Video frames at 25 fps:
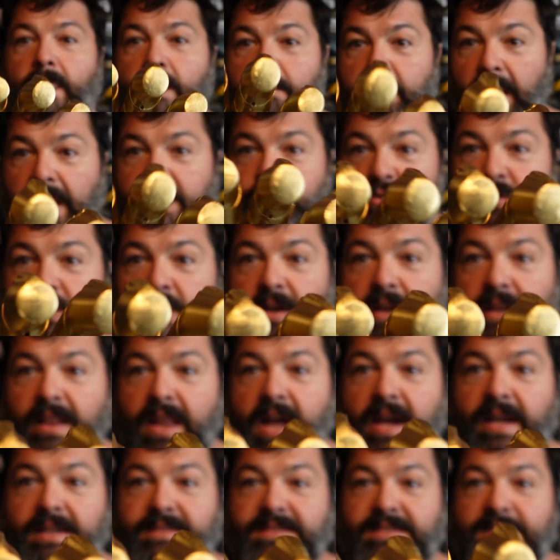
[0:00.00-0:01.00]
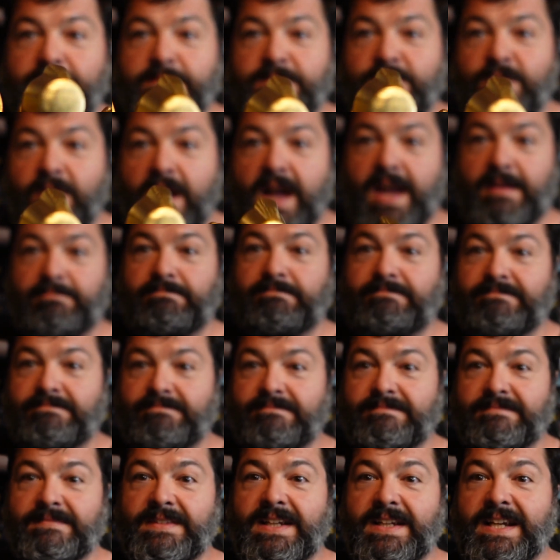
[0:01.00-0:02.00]
Make sure you like and subscribe.
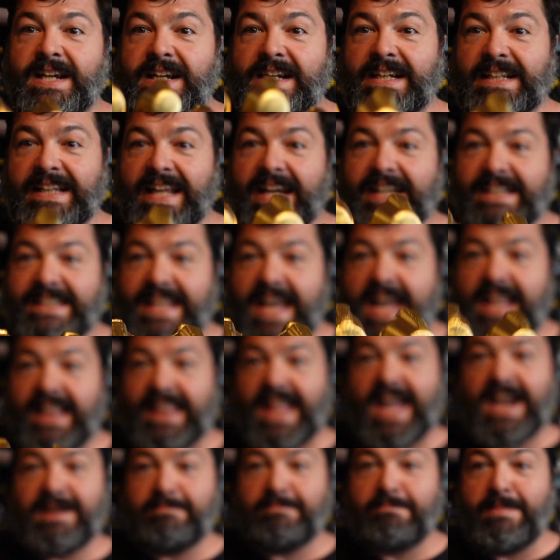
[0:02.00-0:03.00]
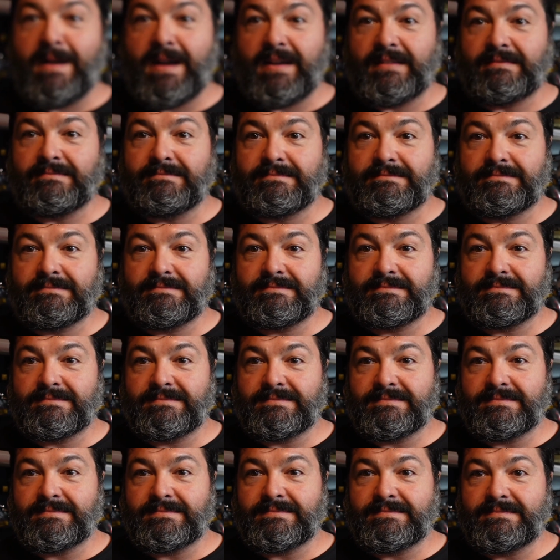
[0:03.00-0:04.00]
Click that like button.
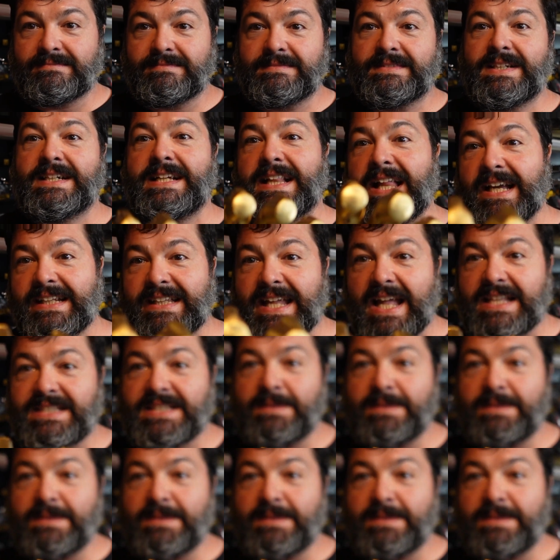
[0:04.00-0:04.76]
Click that